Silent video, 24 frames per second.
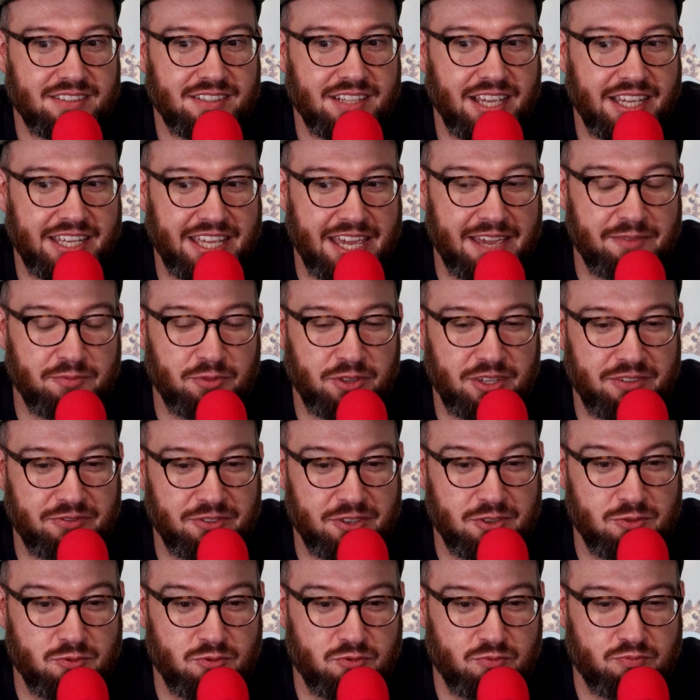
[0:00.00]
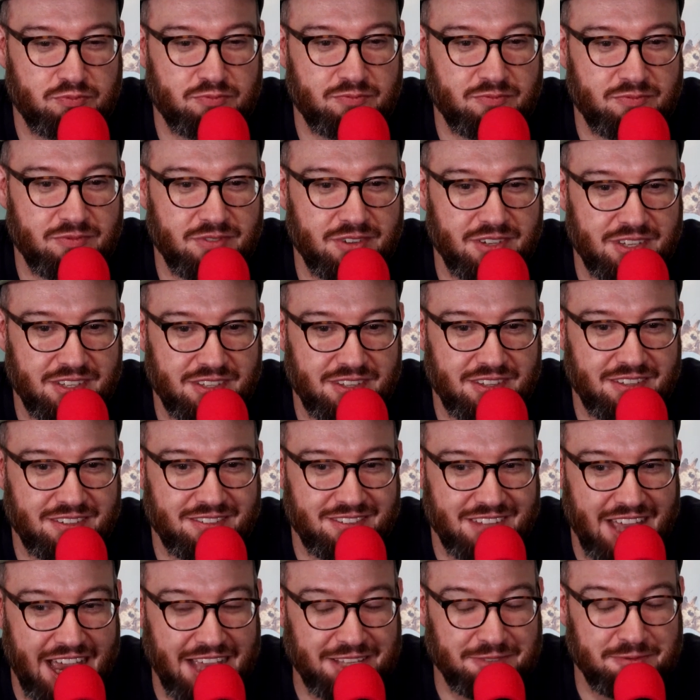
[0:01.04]
I can't believe you
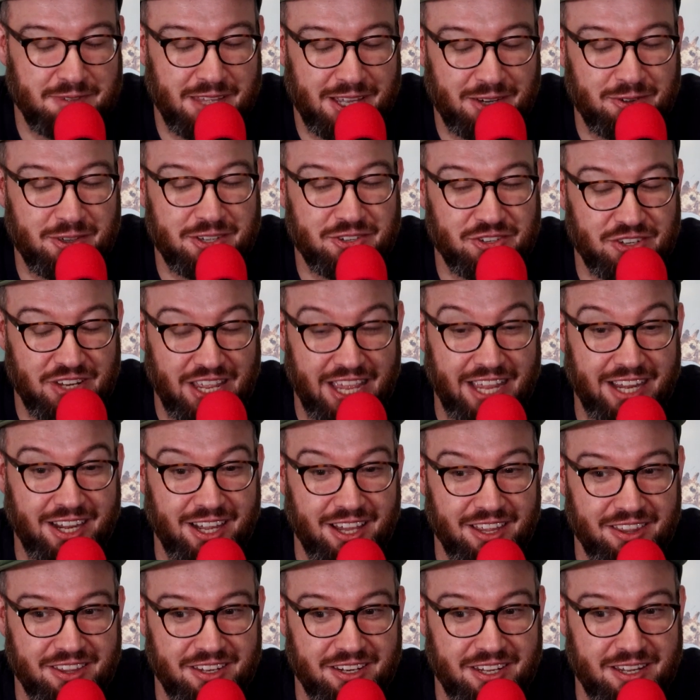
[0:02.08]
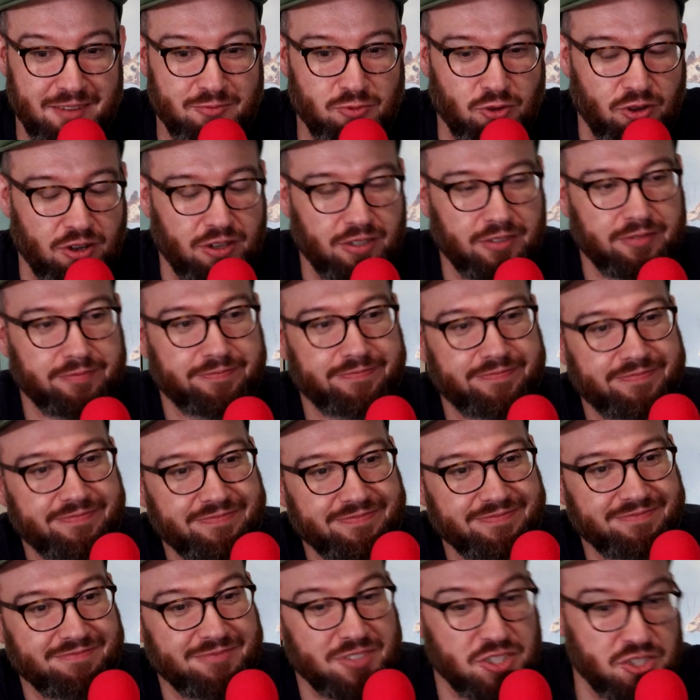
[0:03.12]
asked me that question and got the name wrong.
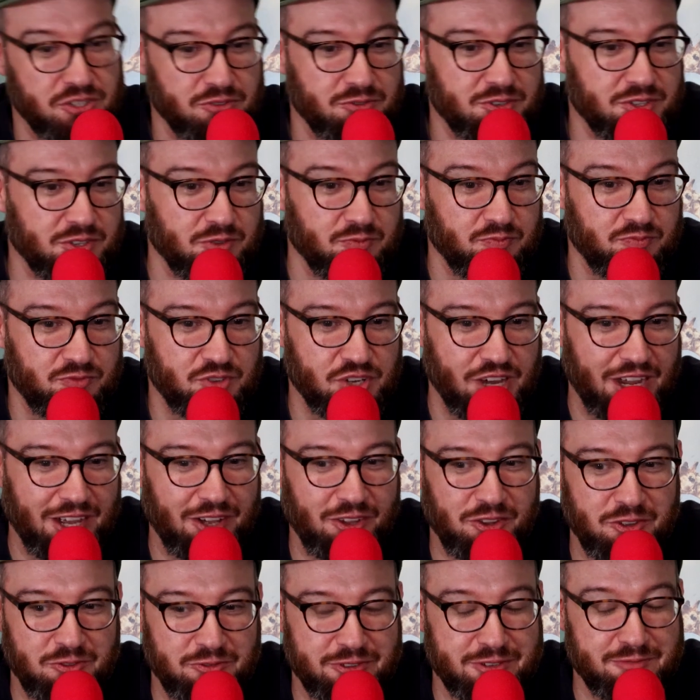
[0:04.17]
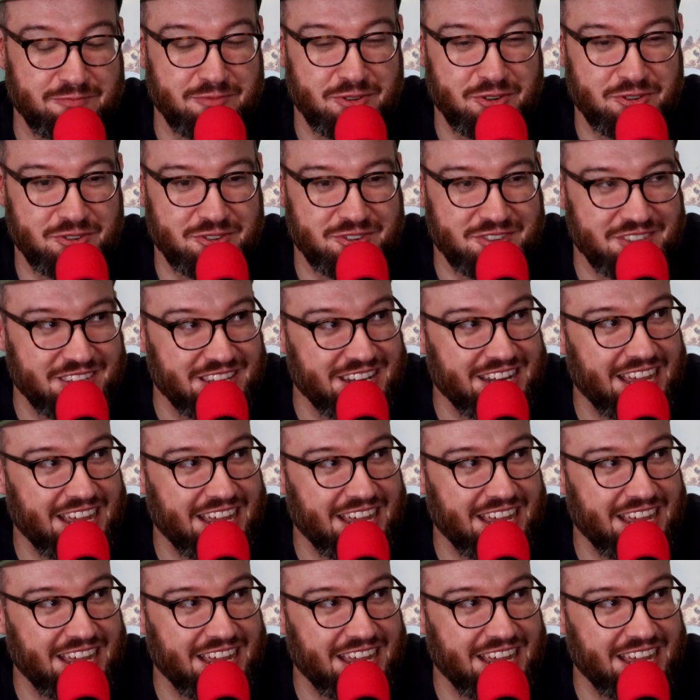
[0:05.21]
But she was a child that was murdered in the